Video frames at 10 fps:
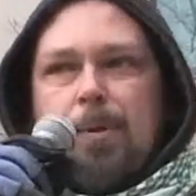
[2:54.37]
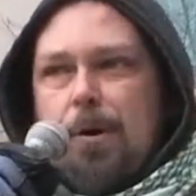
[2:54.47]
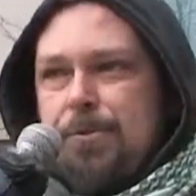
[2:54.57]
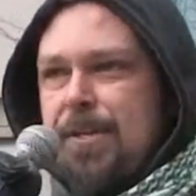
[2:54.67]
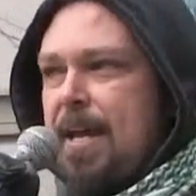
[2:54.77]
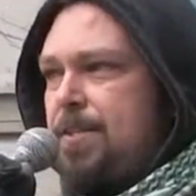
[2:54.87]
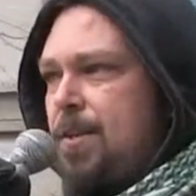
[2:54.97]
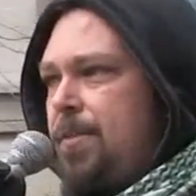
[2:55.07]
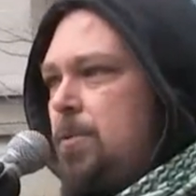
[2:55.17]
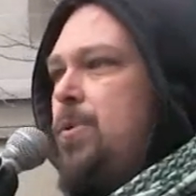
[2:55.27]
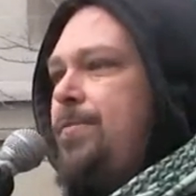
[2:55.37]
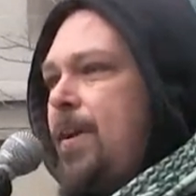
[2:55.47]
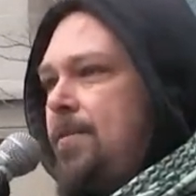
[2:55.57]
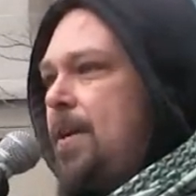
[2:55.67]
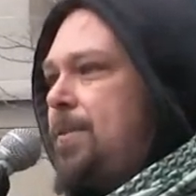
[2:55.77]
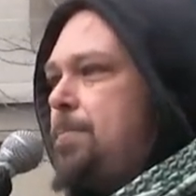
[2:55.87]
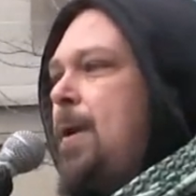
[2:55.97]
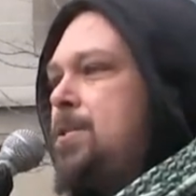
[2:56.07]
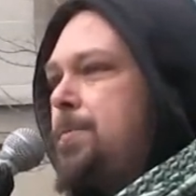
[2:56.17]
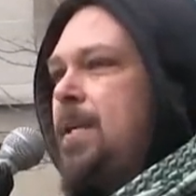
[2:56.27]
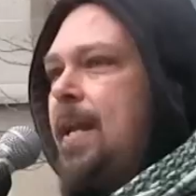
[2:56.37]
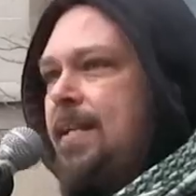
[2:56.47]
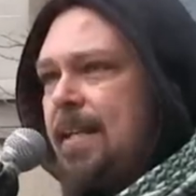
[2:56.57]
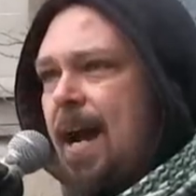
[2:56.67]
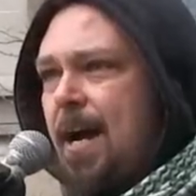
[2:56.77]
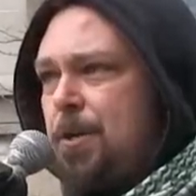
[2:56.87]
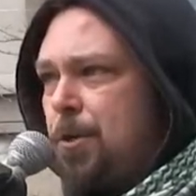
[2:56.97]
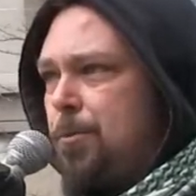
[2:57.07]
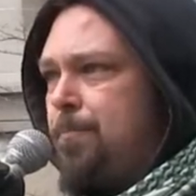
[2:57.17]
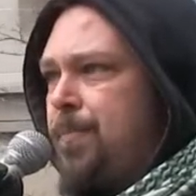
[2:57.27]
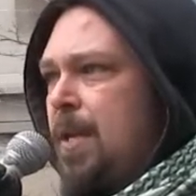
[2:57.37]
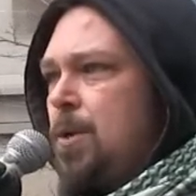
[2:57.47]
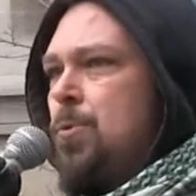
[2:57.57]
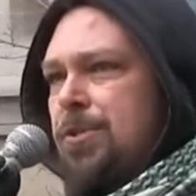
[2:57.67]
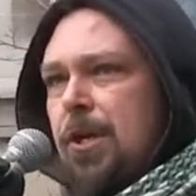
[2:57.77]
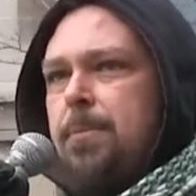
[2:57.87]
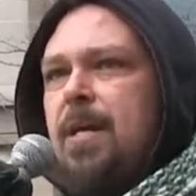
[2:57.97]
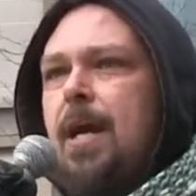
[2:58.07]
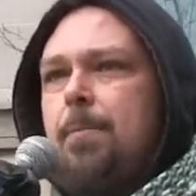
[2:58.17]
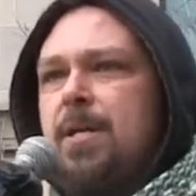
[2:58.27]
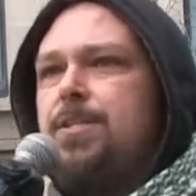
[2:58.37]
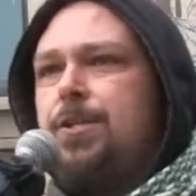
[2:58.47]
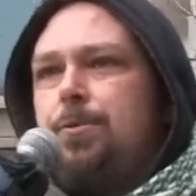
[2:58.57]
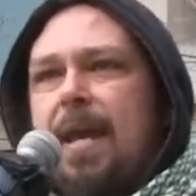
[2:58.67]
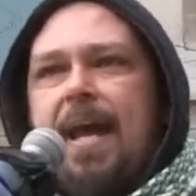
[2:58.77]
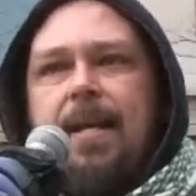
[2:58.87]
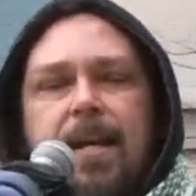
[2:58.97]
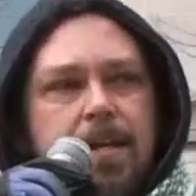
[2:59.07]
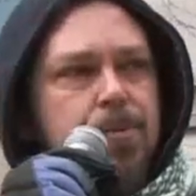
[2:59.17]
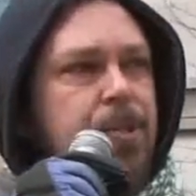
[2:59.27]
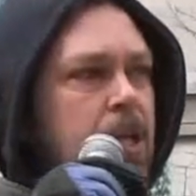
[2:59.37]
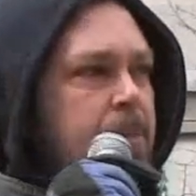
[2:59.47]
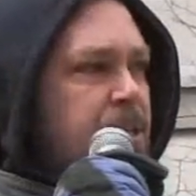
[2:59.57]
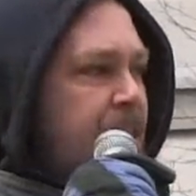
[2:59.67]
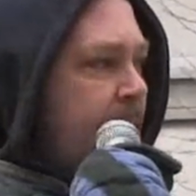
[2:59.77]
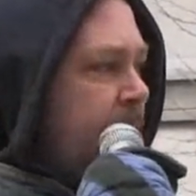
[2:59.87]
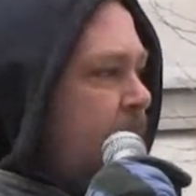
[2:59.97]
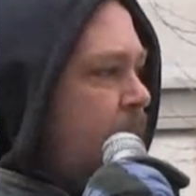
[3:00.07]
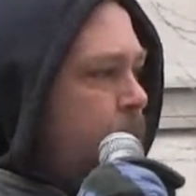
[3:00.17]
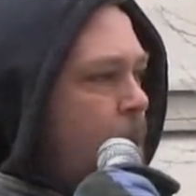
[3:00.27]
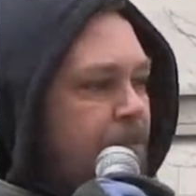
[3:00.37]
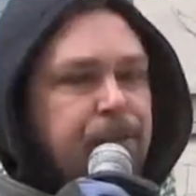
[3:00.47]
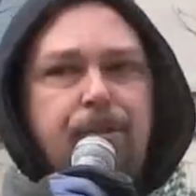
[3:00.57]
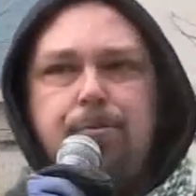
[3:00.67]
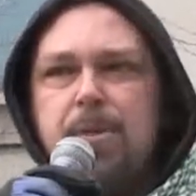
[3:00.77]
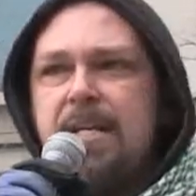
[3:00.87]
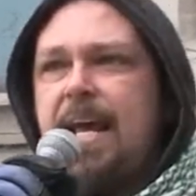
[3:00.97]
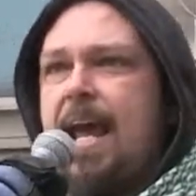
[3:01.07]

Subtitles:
the process that we found out that Benjamin Netanyahu was going to be coming to Canada and was going to be staying in Ottawa for 3